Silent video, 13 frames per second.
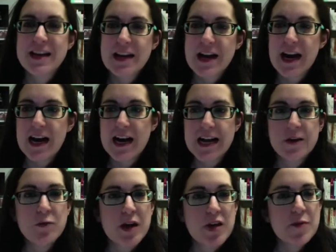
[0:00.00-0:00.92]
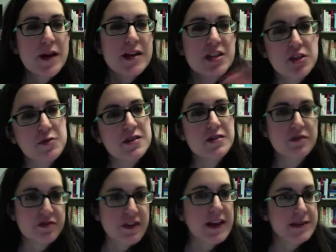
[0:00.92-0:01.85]
And what you might do to
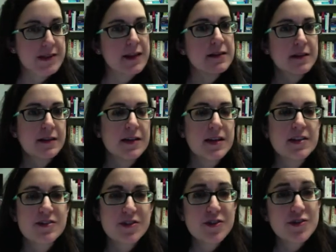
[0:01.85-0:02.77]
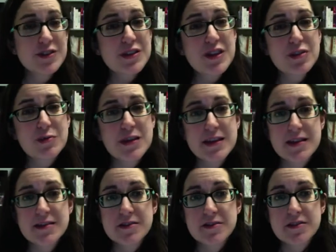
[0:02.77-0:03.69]
fix it. So those are the 3
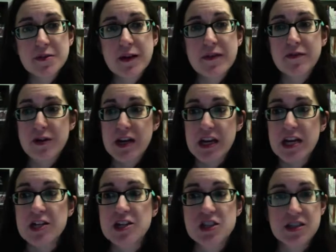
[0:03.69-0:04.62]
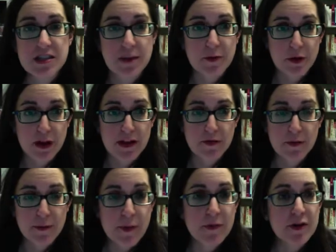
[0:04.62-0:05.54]
things you're doing for each summary.
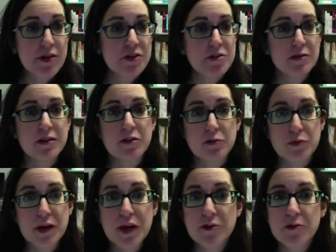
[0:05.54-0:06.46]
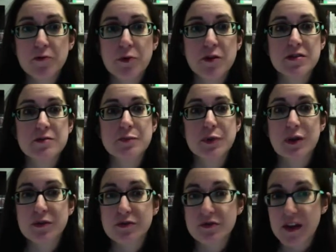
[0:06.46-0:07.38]
Remember, you're doing 300 words
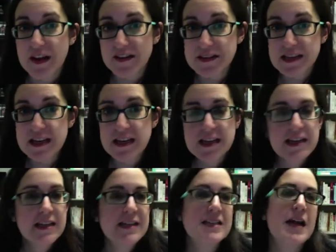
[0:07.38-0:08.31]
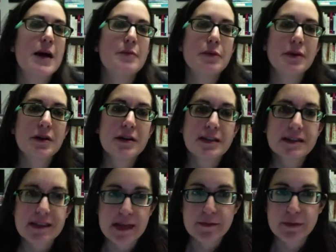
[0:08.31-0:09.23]
per fallacy, not per
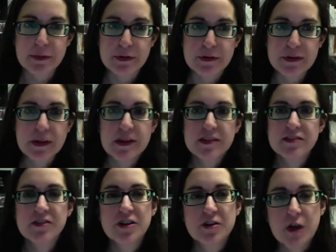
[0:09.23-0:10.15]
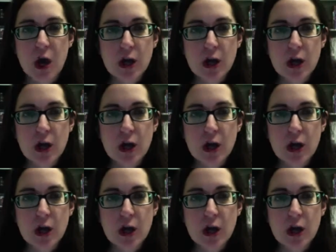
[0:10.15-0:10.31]
example. So